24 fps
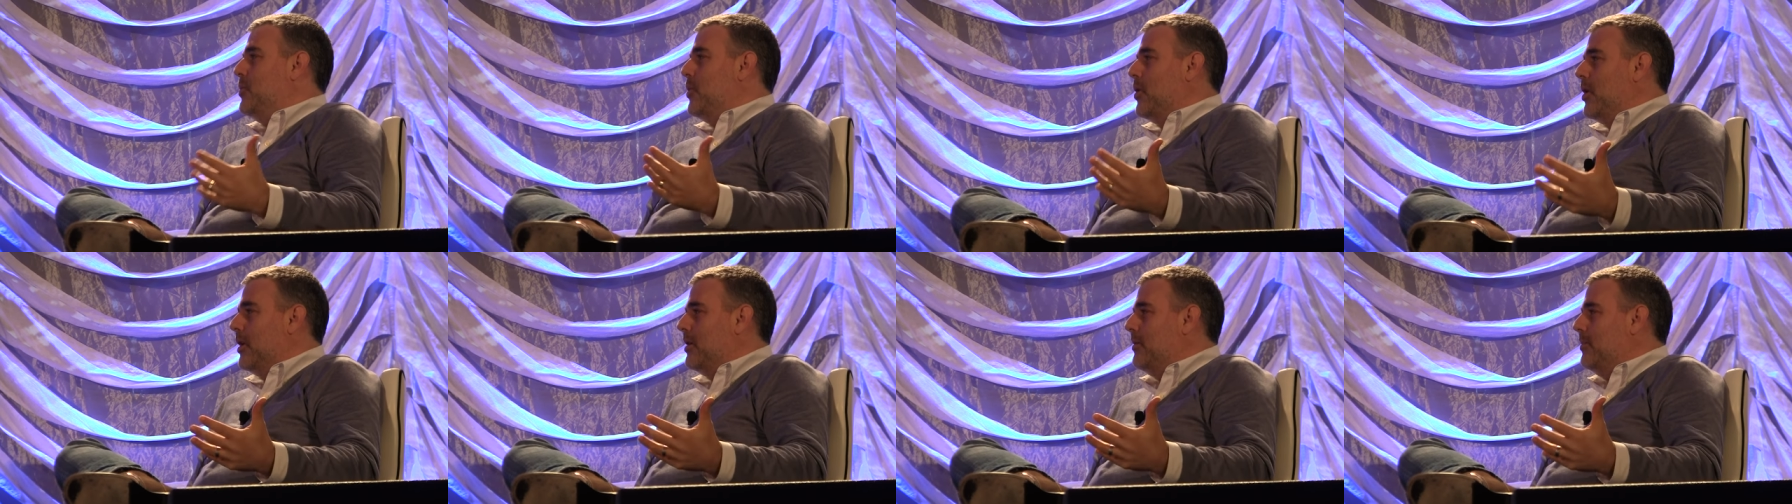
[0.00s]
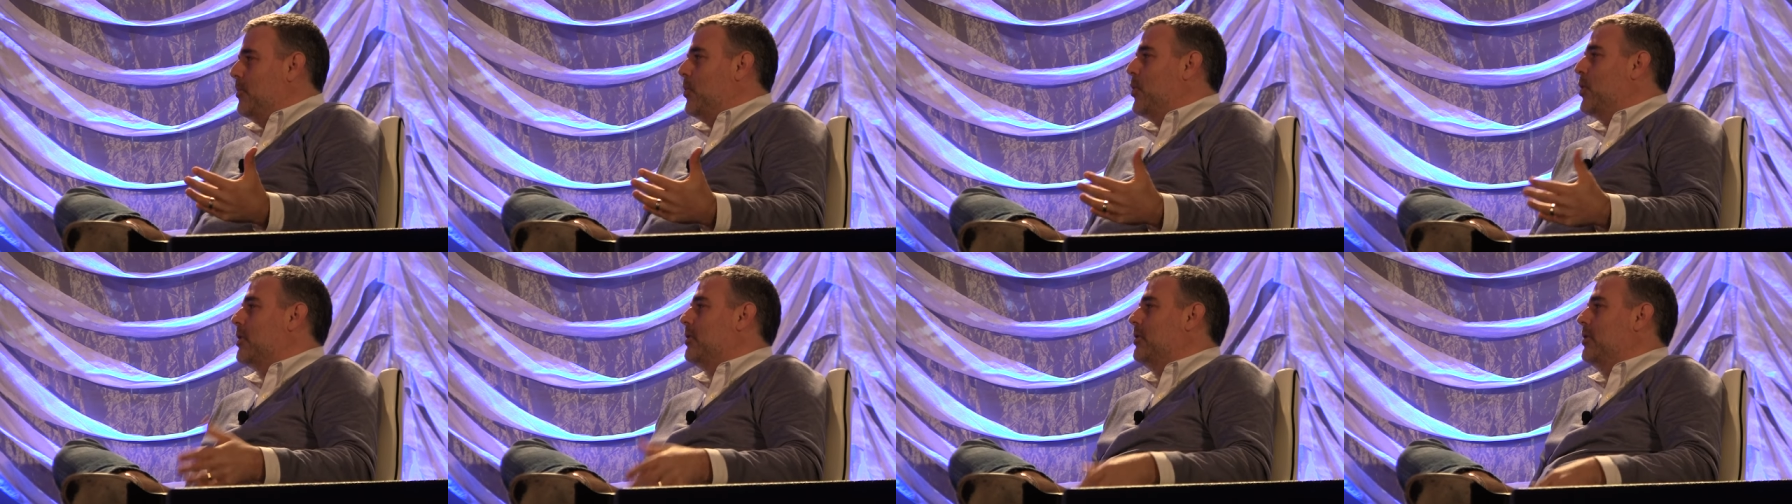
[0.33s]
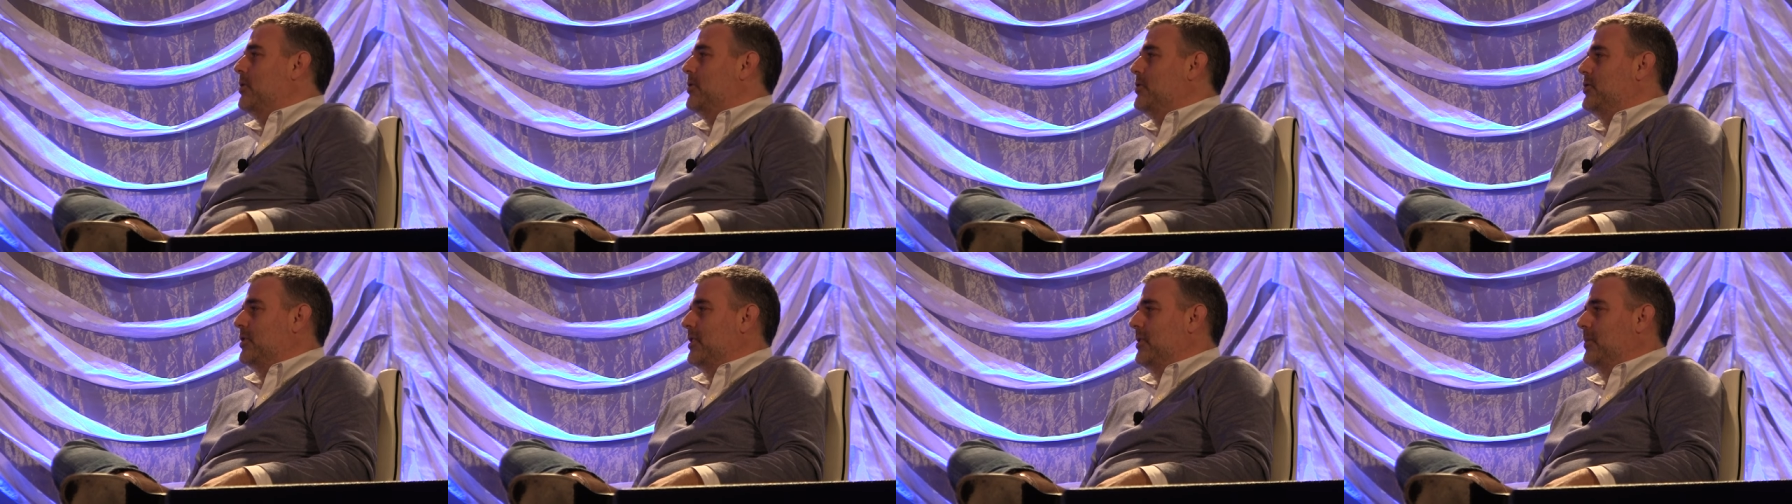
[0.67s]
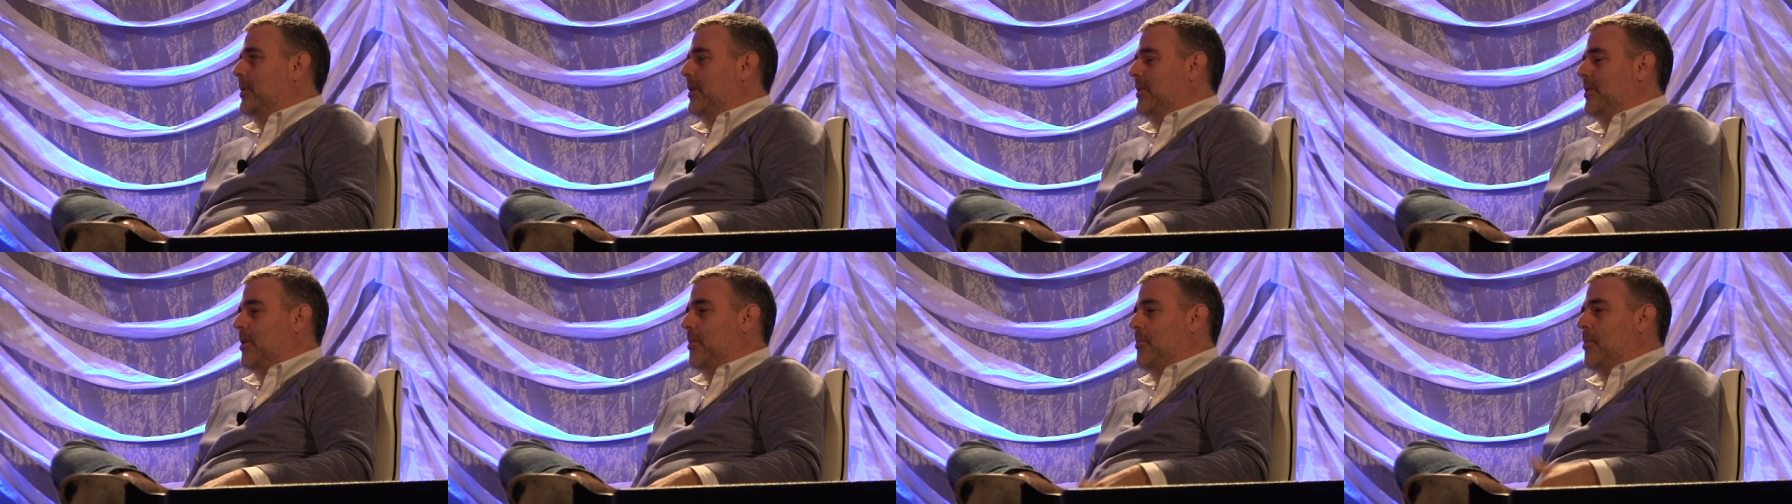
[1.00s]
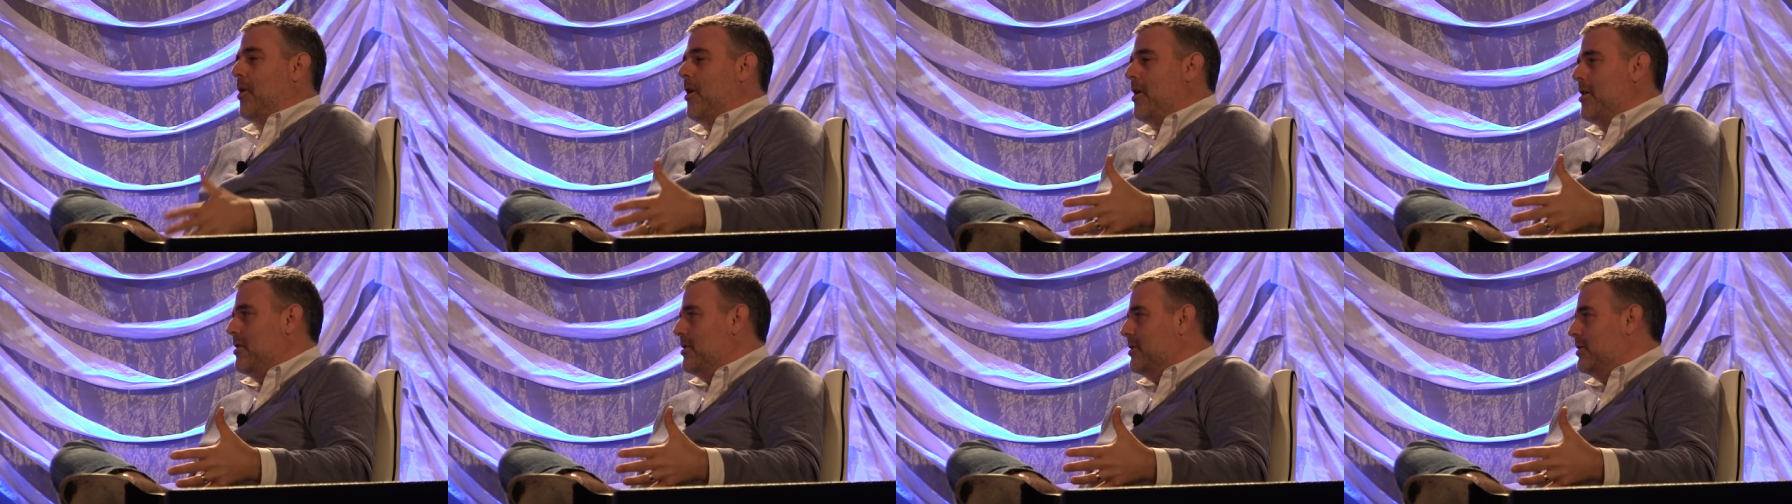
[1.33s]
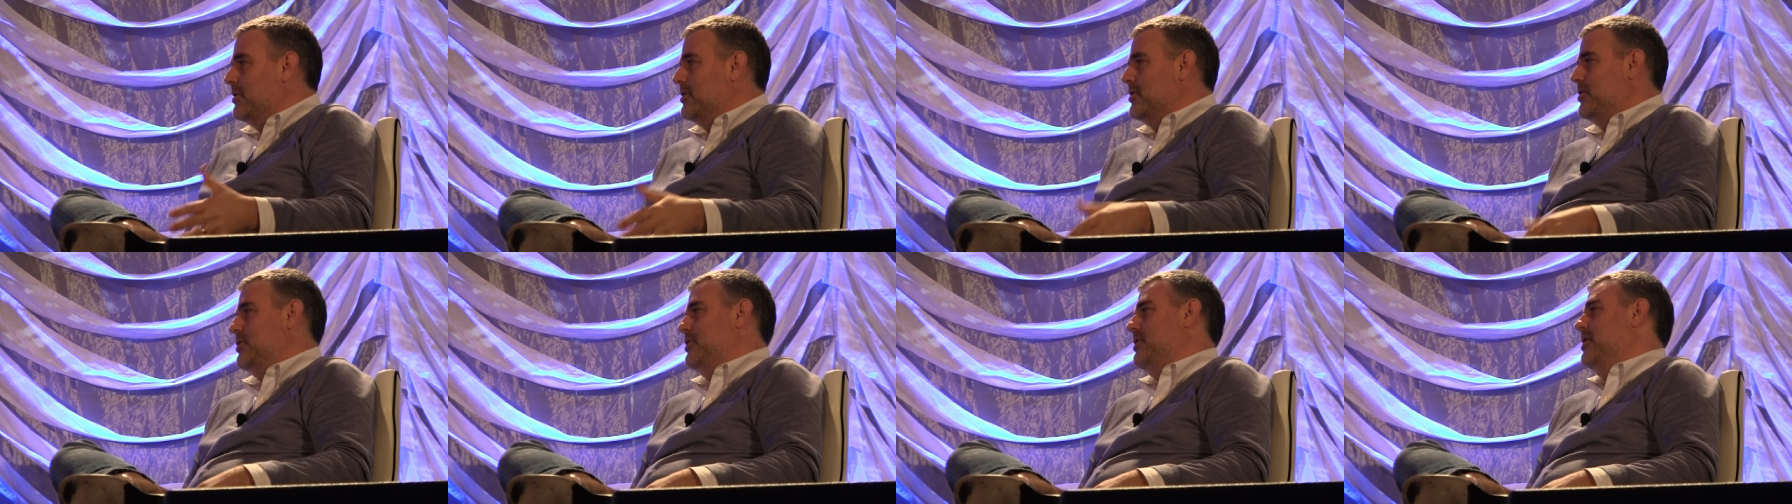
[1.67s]
work more closely with our
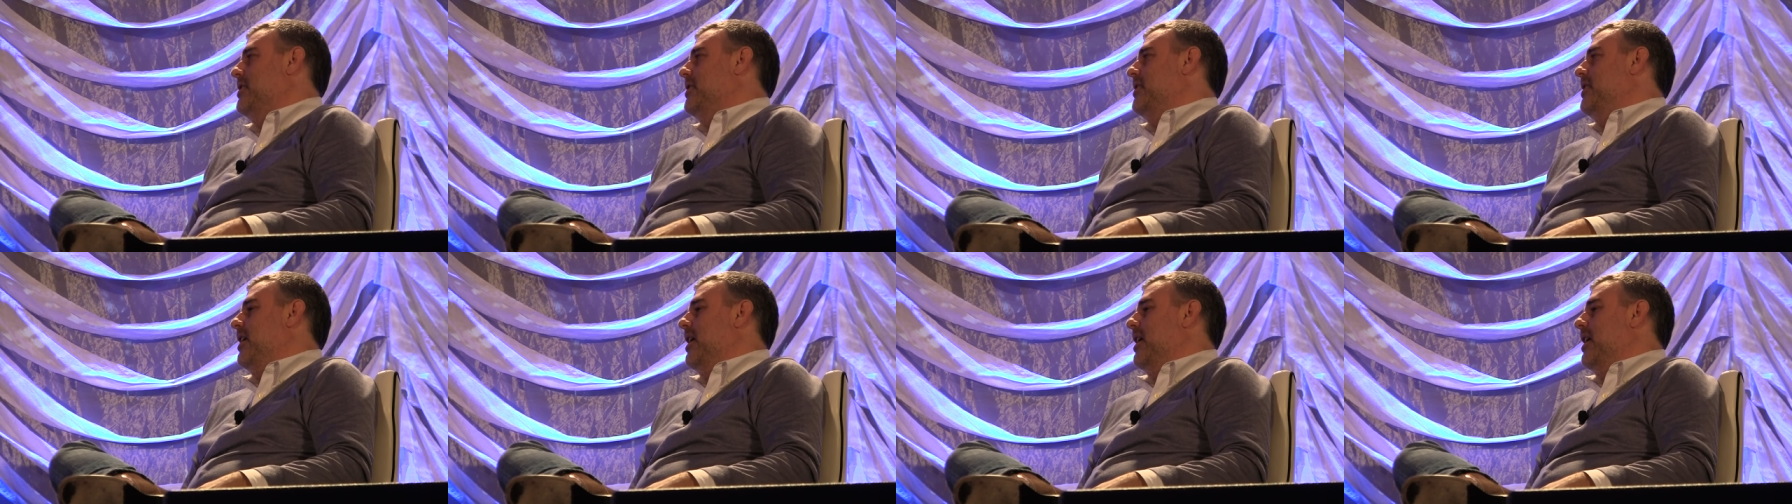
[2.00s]
partners,